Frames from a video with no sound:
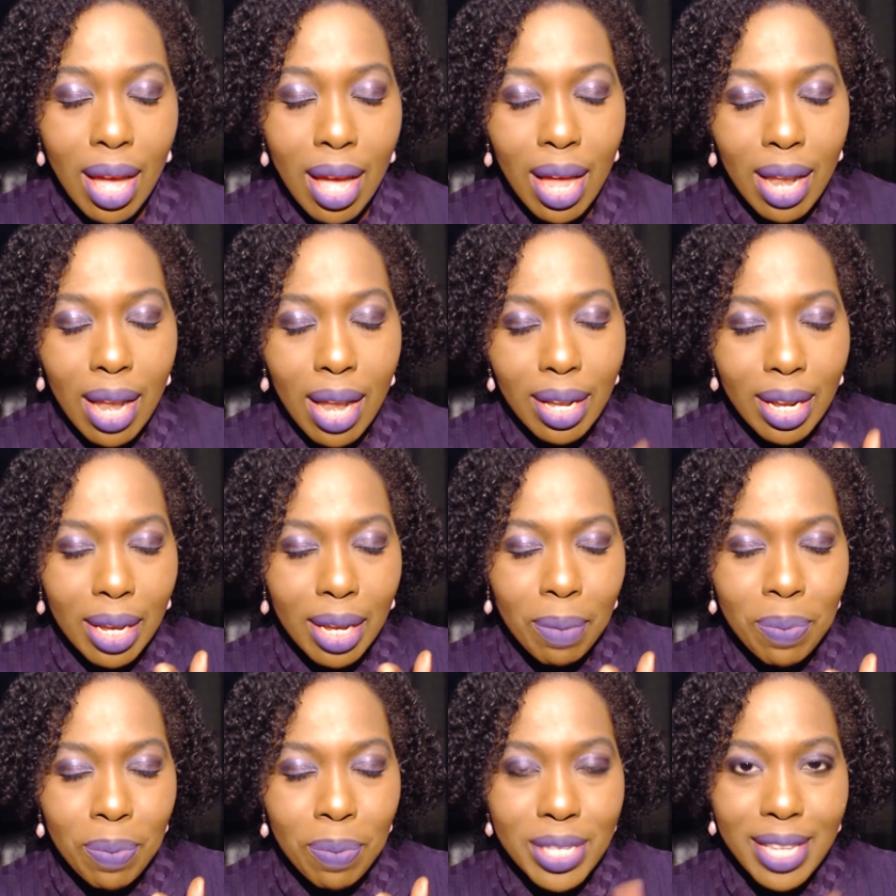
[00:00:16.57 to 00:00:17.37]

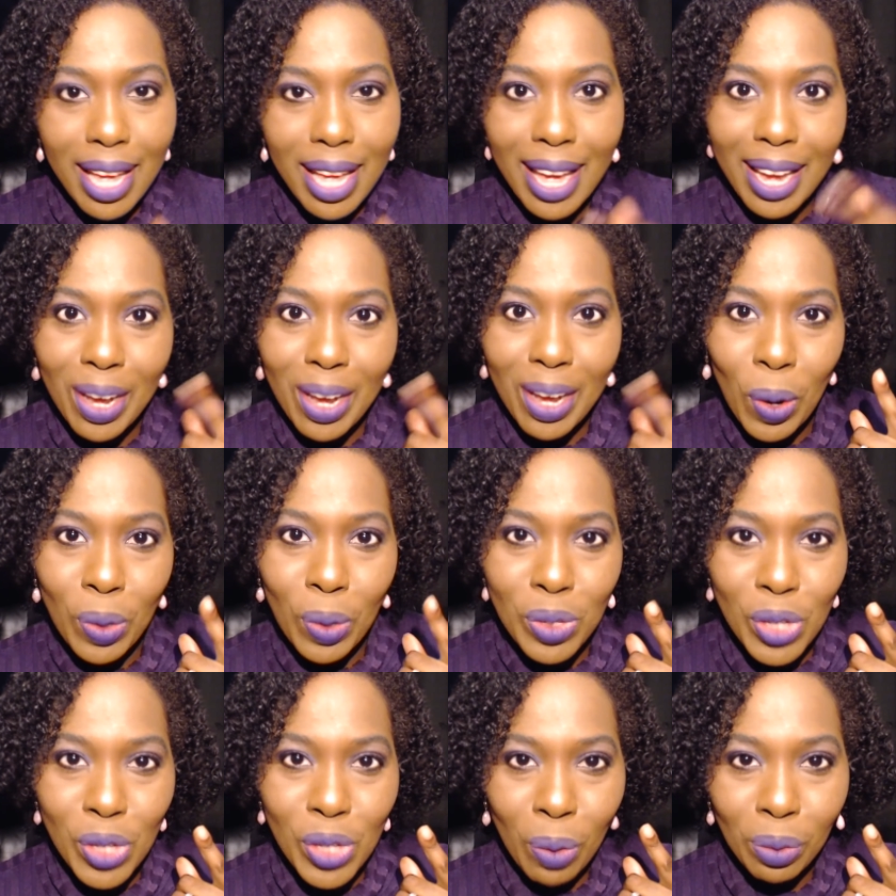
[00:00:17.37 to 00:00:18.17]
lips, and gold
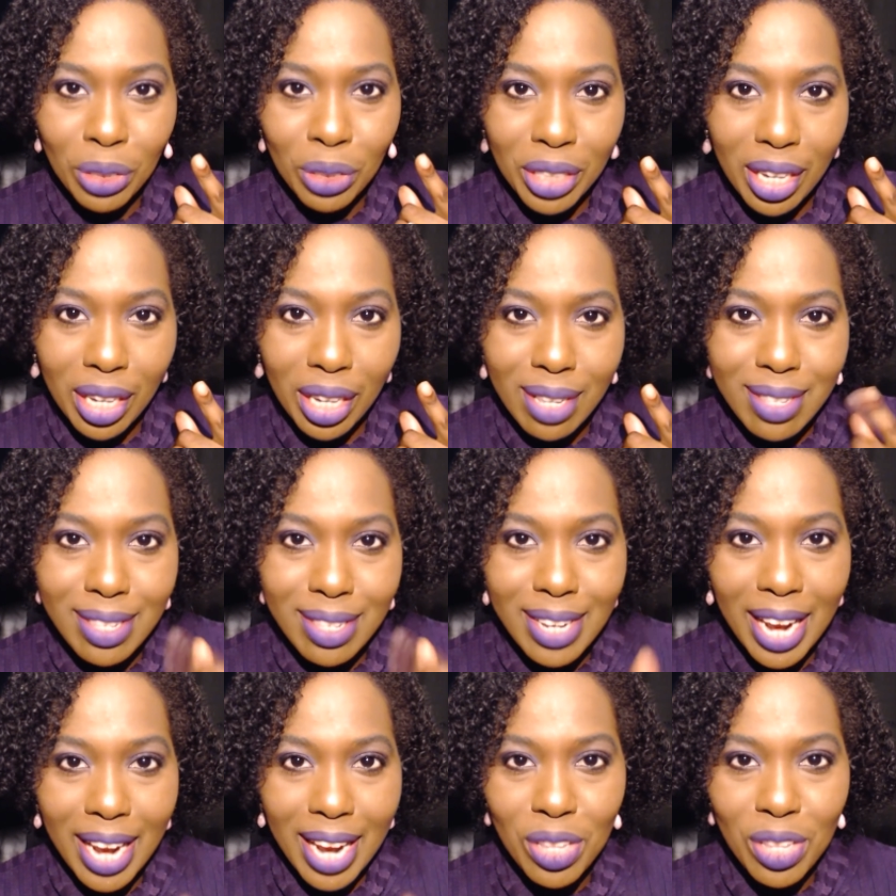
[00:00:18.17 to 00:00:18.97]
tone cheeks,
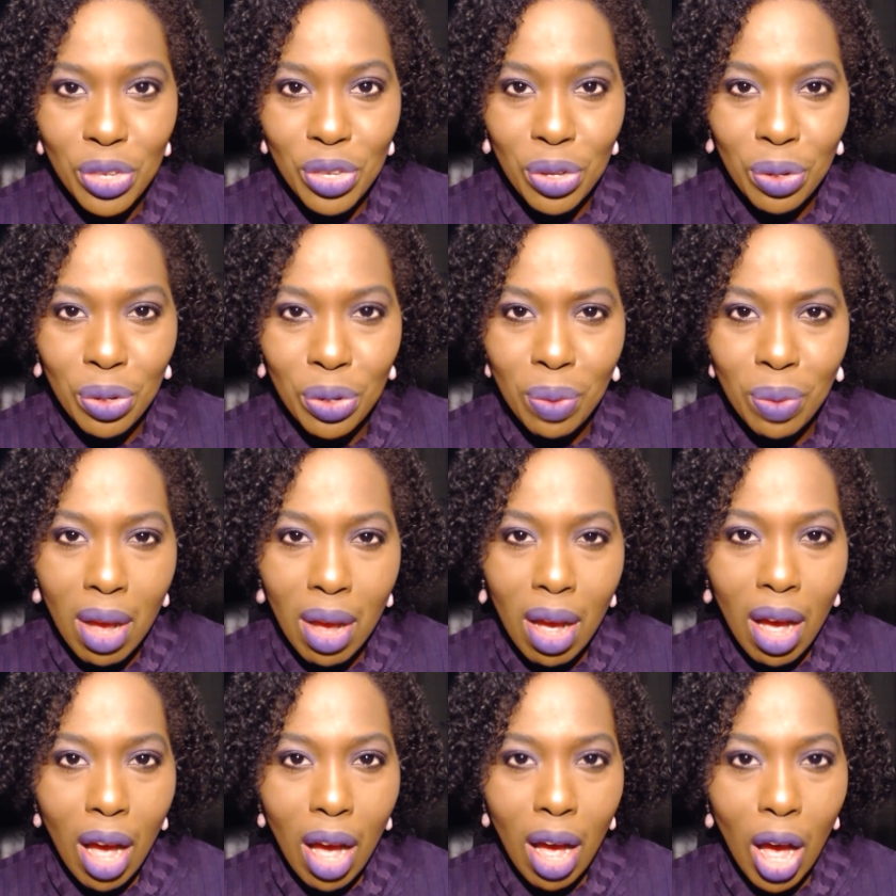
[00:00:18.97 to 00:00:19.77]
stay tuned.
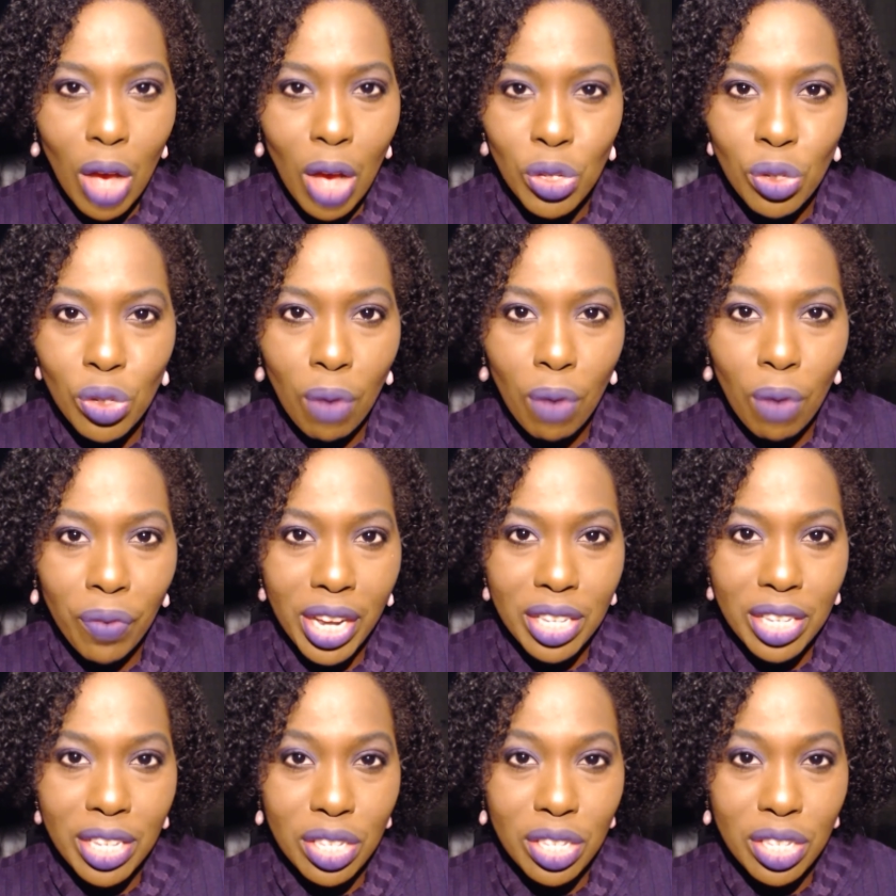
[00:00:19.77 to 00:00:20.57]
Also, don't
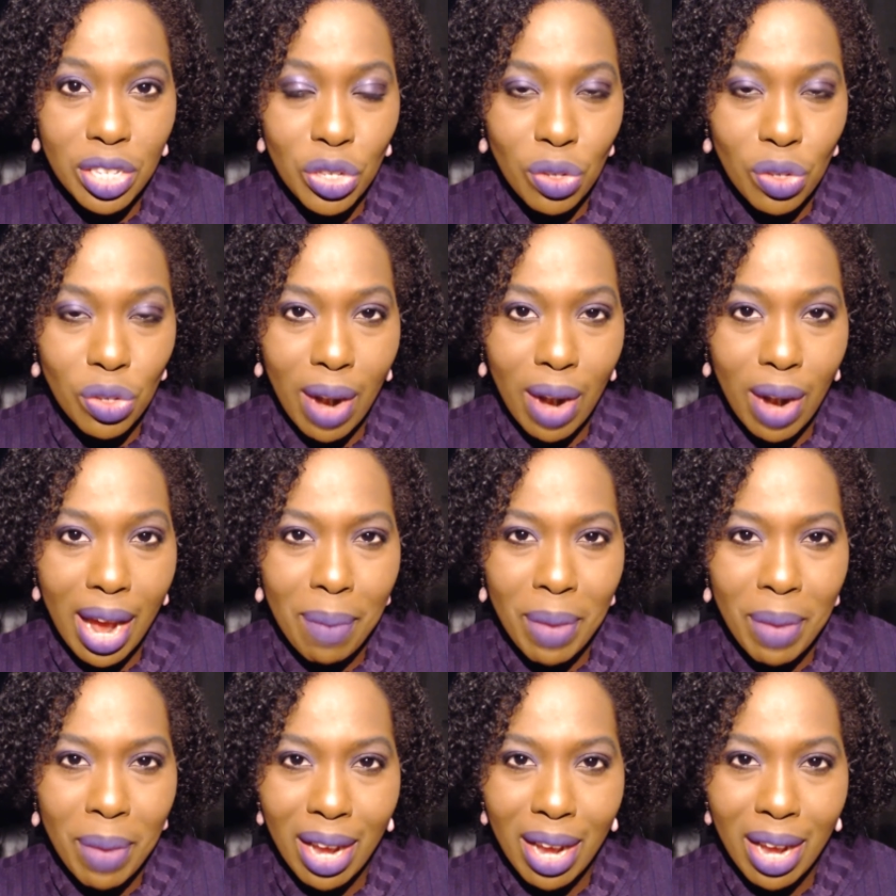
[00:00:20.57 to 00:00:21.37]
forget to subscribe
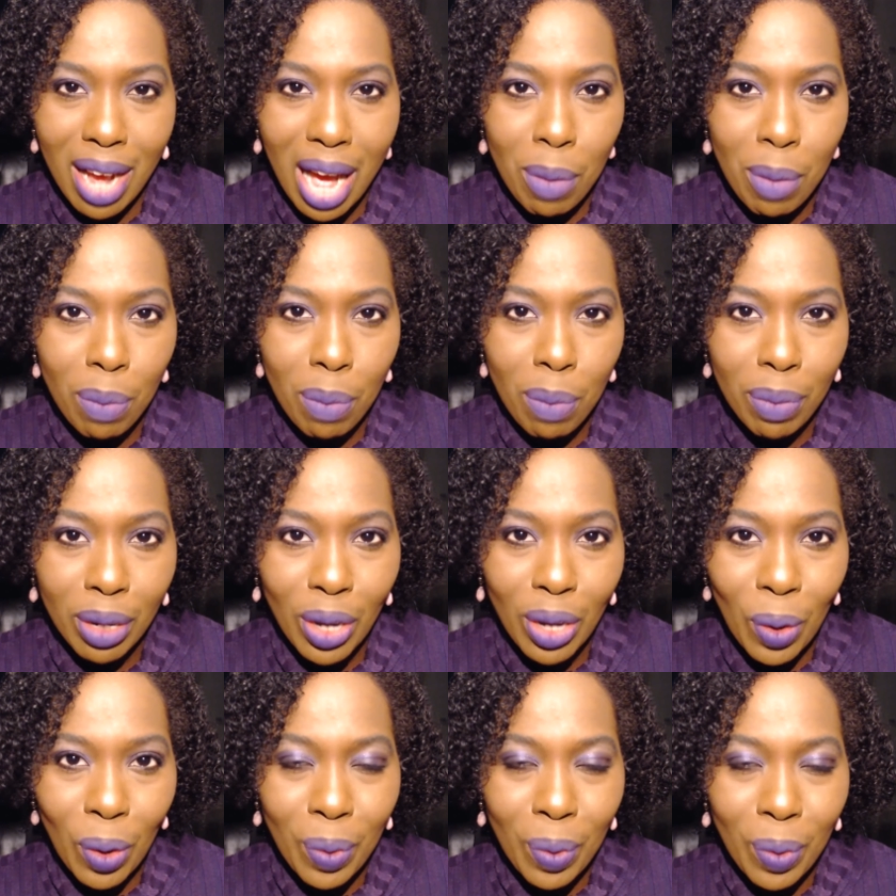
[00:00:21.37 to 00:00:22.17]
and comment below.
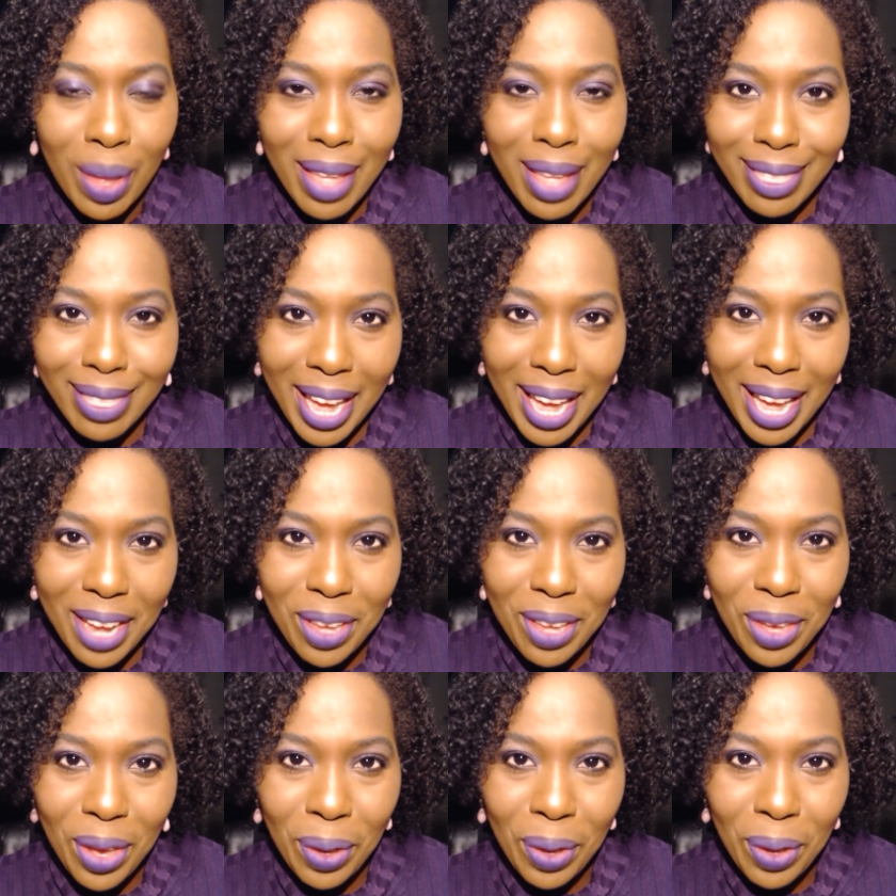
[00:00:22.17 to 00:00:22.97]
Thank
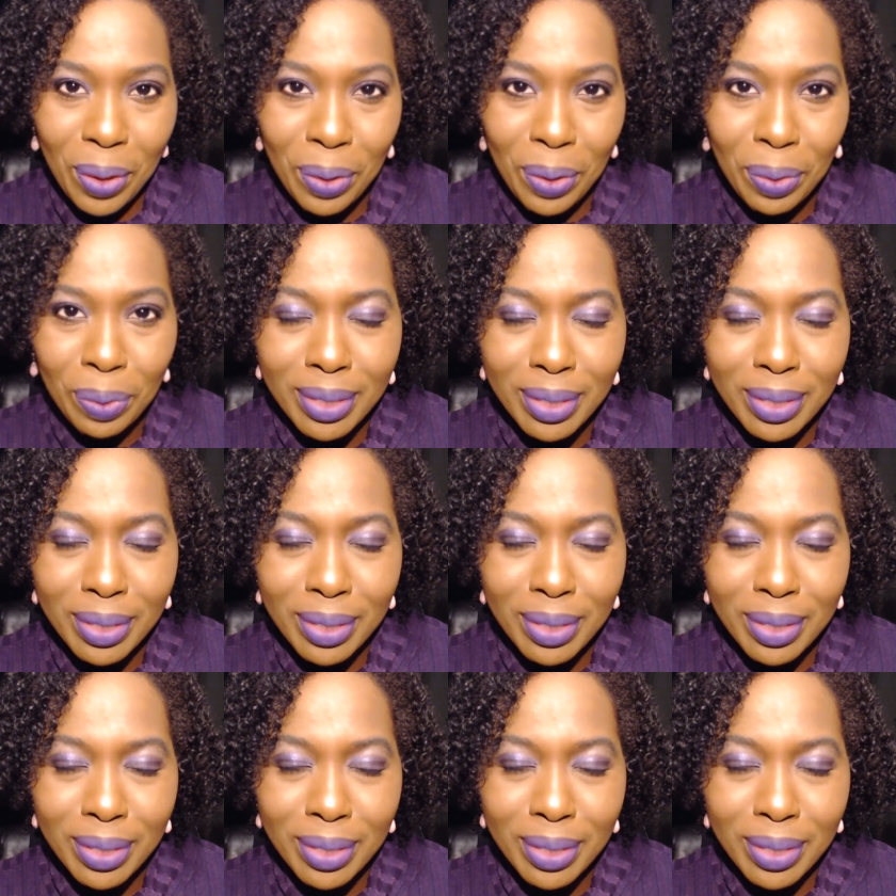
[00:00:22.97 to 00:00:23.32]
you.